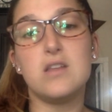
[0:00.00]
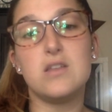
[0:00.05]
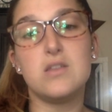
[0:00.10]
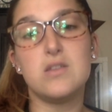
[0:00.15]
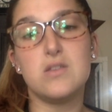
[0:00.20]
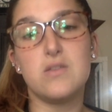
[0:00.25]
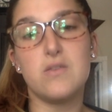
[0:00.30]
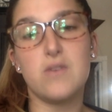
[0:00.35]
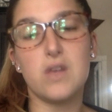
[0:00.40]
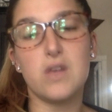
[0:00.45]
to
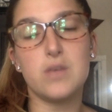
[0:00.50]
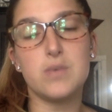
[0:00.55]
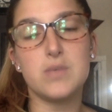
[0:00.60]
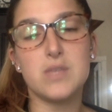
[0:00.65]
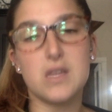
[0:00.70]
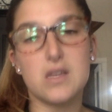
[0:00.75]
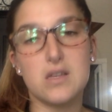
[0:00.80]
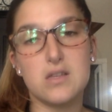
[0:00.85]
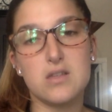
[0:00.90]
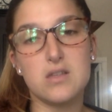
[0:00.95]
develop
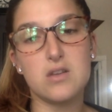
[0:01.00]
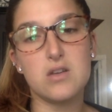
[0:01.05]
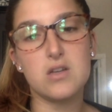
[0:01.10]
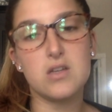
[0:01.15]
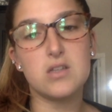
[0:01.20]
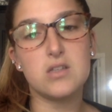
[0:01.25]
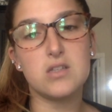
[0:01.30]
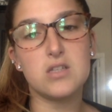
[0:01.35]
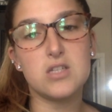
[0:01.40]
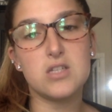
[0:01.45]
secondary
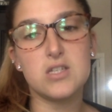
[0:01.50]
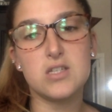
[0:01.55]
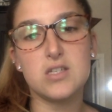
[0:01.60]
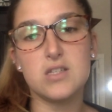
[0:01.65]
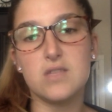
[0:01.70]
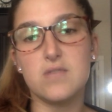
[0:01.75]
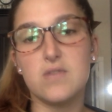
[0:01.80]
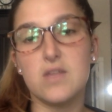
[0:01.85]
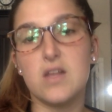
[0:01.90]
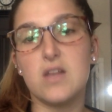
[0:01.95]
conditions
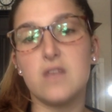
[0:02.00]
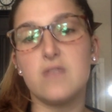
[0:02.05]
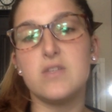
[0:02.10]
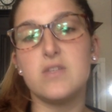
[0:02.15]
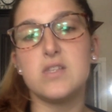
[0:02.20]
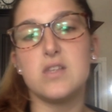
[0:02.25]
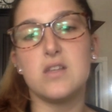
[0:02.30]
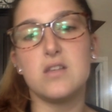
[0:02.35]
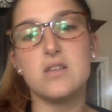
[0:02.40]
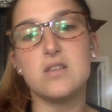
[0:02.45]
if they live a
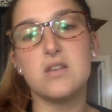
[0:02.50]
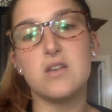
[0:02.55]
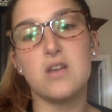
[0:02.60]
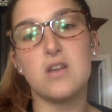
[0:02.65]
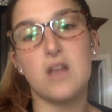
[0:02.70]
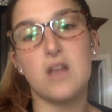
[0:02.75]
sedentary